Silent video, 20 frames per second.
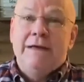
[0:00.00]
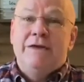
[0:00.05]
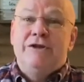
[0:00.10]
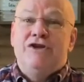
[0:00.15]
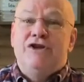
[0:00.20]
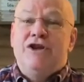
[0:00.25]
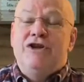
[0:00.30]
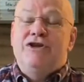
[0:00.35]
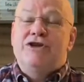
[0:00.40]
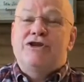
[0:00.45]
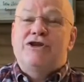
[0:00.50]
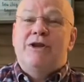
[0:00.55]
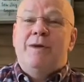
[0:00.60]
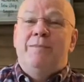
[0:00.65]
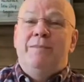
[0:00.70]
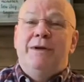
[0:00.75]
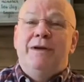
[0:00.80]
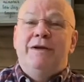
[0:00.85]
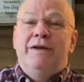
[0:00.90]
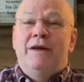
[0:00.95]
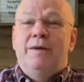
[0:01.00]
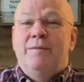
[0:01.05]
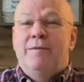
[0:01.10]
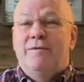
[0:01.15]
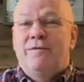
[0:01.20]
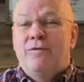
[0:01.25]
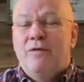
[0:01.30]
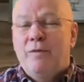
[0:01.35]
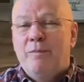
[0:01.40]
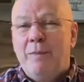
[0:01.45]
Jesus had been there
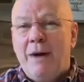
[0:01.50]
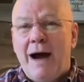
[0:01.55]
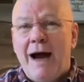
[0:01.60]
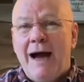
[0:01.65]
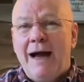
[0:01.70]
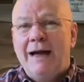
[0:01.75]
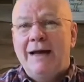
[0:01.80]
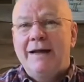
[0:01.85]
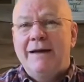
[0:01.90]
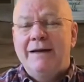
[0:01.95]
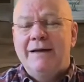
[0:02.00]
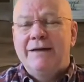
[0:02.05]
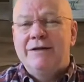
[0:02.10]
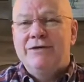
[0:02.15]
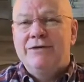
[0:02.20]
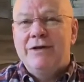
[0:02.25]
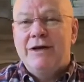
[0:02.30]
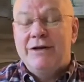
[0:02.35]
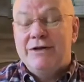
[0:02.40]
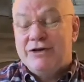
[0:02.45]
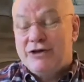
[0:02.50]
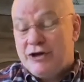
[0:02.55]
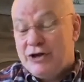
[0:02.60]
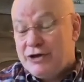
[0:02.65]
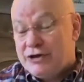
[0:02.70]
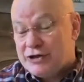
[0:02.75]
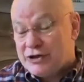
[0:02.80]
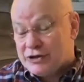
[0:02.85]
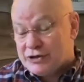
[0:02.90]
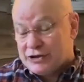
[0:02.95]
before Pilate, and
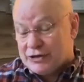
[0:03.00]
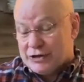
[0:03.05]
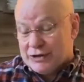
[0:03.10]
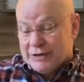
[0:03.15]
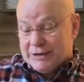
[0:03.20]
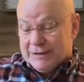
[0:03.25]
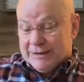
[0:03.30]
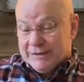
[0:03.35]
Jesus